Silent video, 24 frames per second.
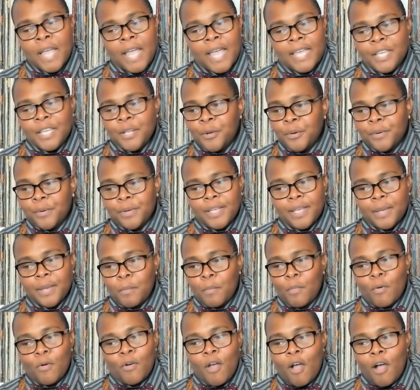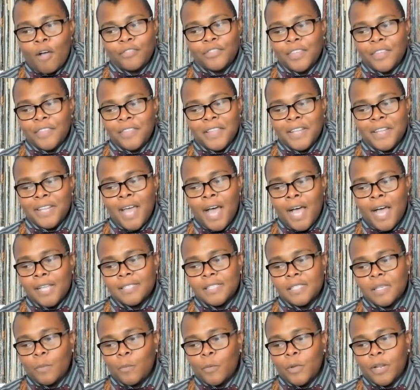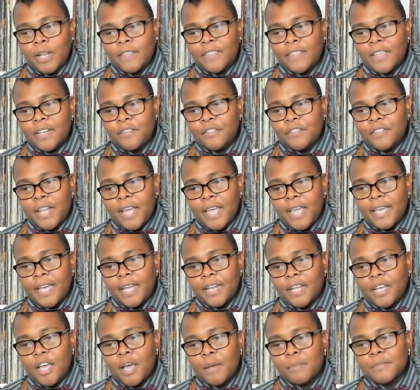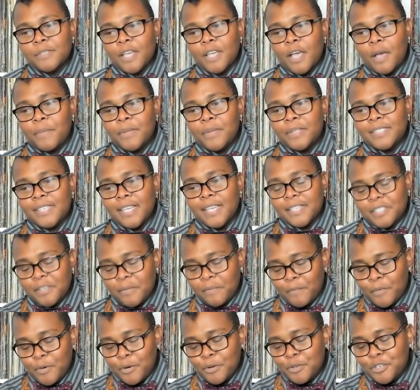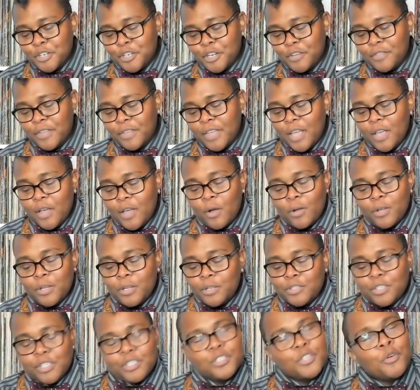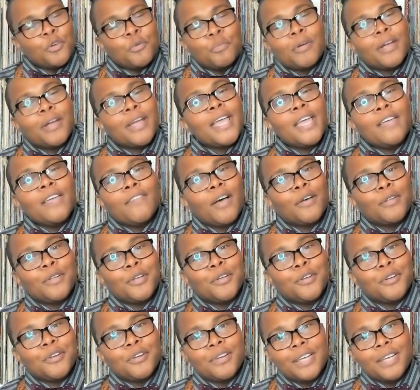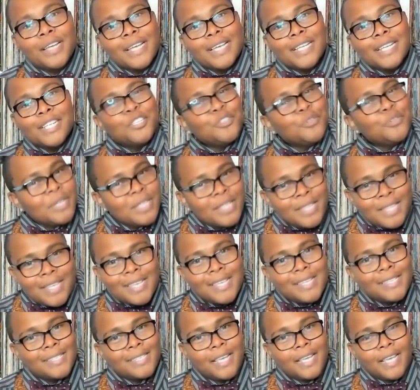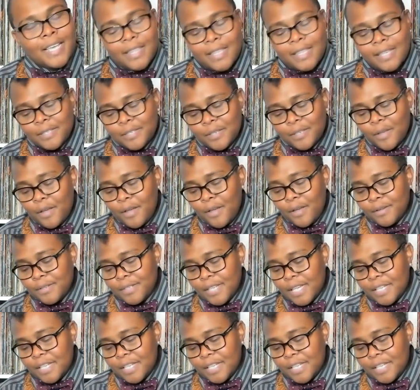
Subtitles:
you know, more often than not, someone at the end of the night kind of comes up and says some version of, oh, you're just so brave out here doing this, singing these songs.